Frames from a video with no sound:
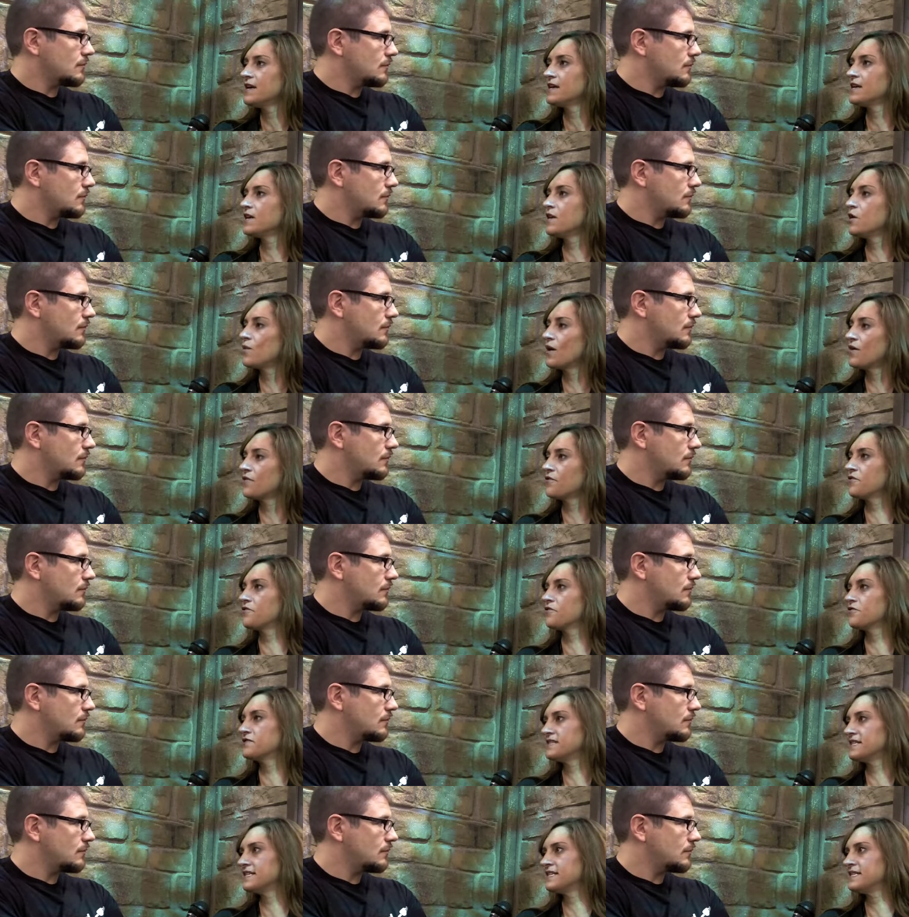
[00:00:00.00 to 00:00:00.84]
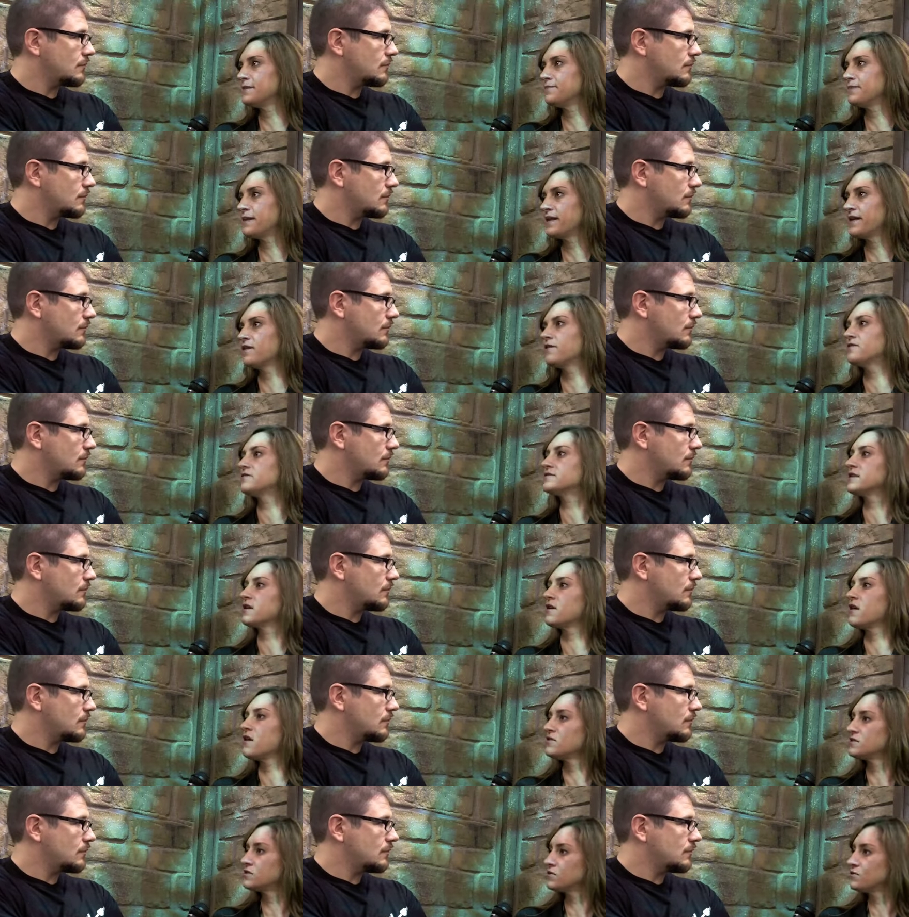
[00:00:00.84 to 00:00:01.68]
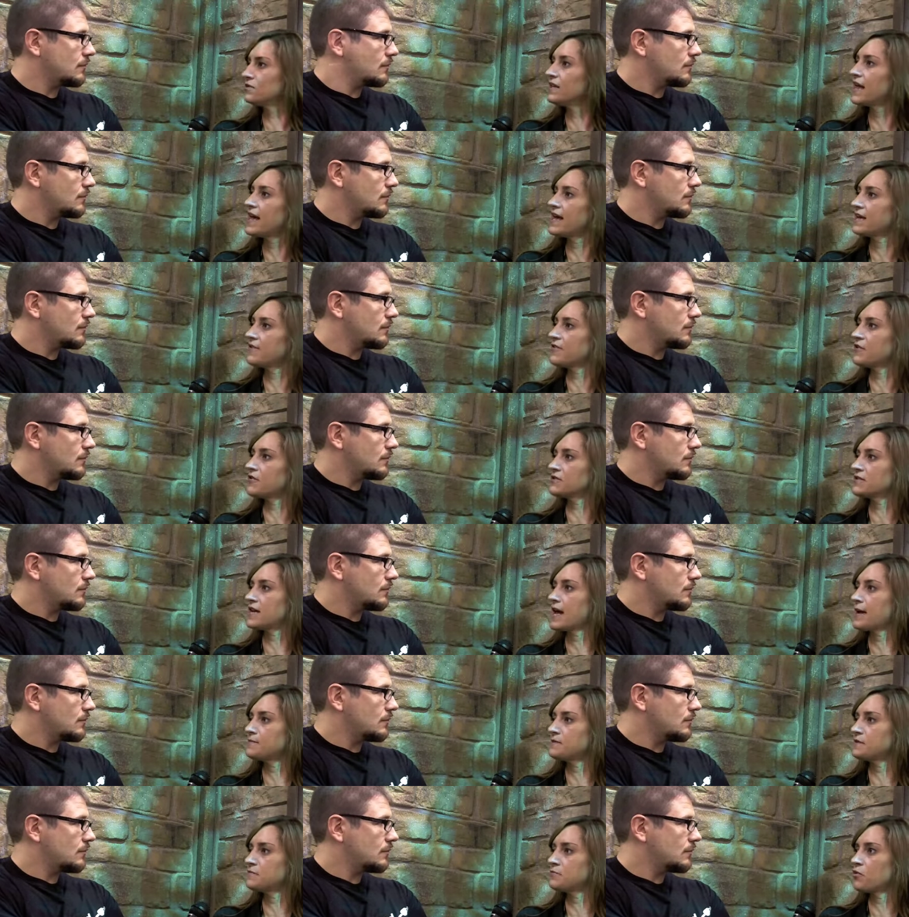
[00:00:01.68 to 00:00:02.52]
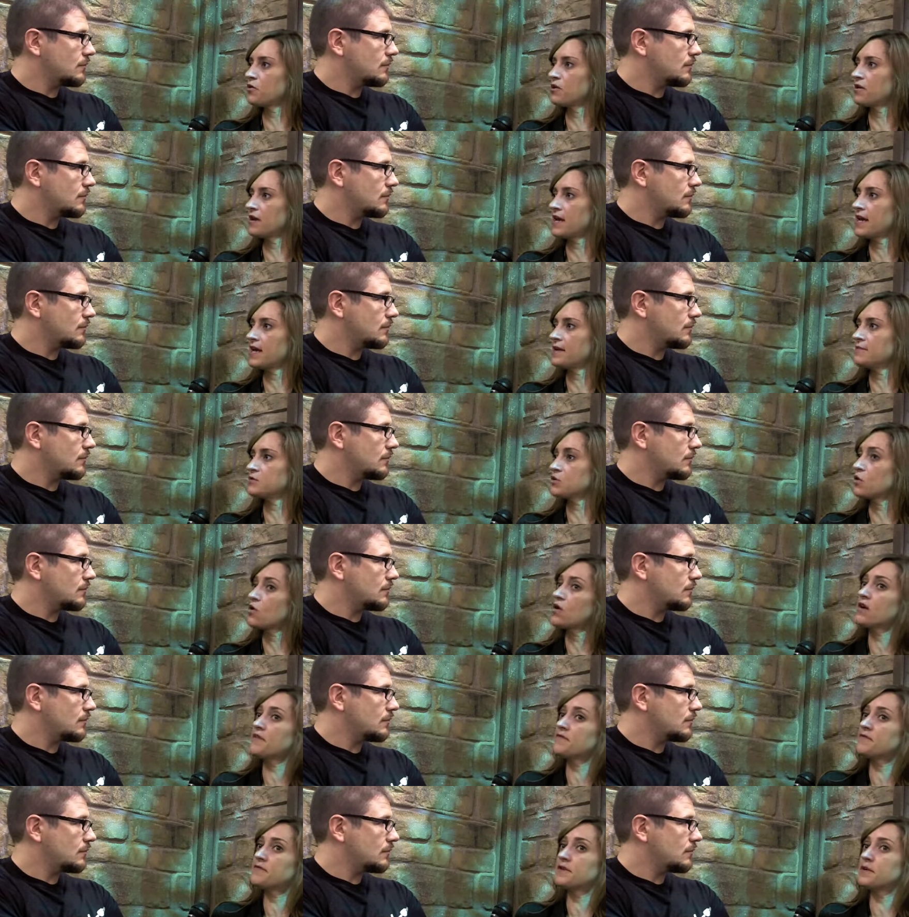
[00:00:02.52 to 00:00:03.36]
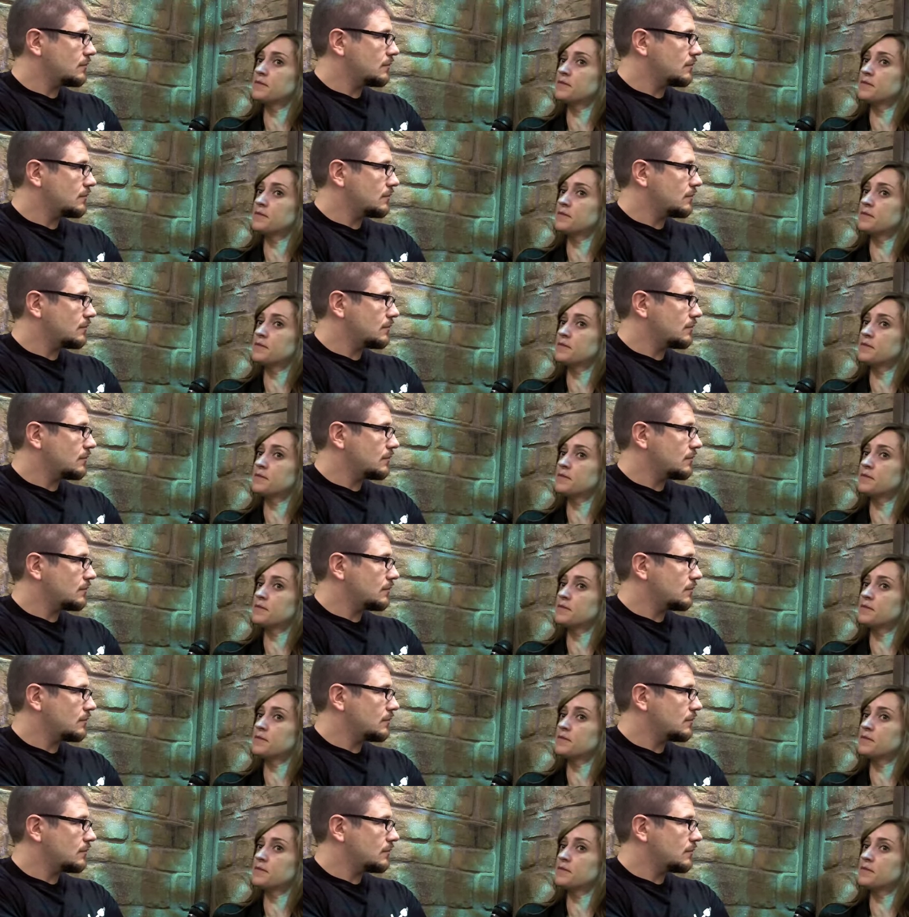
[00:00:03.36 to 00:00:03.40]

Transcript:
Speaker 1: You know, whether they're D and D players that also like those types of board games, or if